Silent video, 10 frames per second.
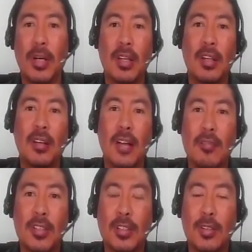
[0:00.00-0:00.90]
And then
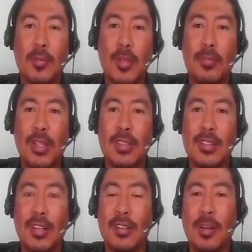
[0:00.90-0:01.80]
obviously human beings
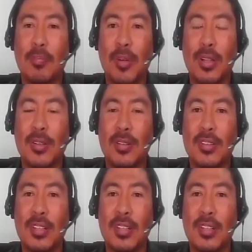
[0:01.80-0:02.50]
are the top predators.